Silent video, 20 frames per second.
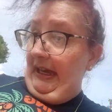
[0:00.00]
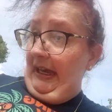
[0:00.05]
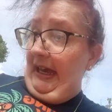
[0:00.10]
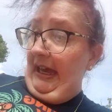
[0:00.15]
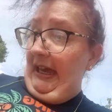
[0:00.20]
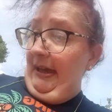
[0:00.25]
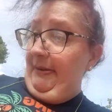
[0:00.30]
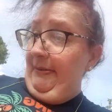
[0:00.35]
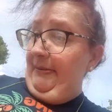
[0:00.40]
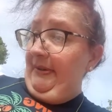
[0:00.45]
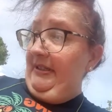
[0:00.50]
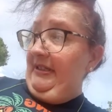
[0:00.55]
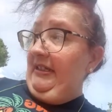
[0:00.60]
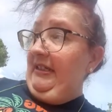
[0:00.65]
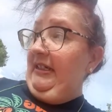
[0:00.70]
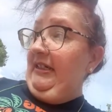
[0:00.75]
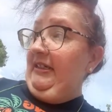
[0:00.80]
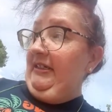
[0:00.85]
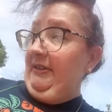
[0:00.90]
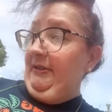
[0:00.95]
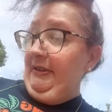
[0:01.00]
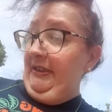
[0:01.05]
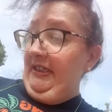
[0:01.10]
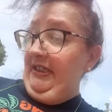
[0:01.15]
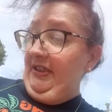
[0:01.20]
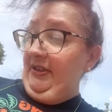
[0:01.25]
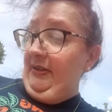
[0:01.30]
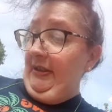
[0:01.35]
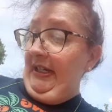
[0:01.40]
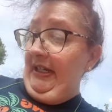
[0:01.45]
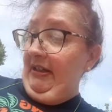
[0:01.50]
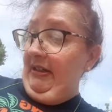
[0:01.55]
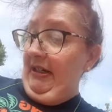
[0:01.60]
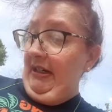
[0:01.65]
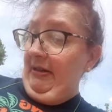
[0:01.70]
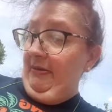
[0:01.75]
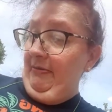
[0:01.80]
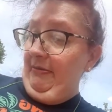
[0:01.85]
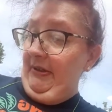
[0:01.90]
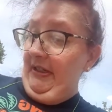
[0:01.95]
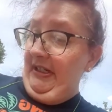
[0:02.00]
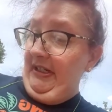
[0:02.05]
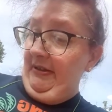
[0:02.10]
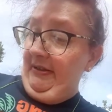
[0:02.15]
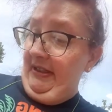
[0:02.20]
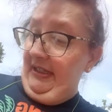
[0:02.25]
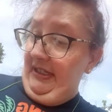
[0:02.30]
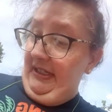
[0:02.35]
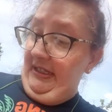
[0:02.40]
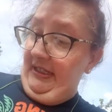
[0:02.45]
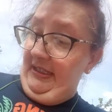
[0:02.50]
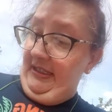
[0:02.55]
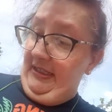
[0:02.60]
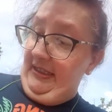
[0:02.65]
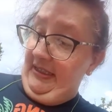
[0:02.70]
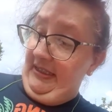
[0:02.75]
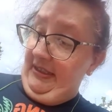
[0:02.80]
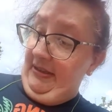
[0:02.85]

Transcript: I was hungry, so I got one of these.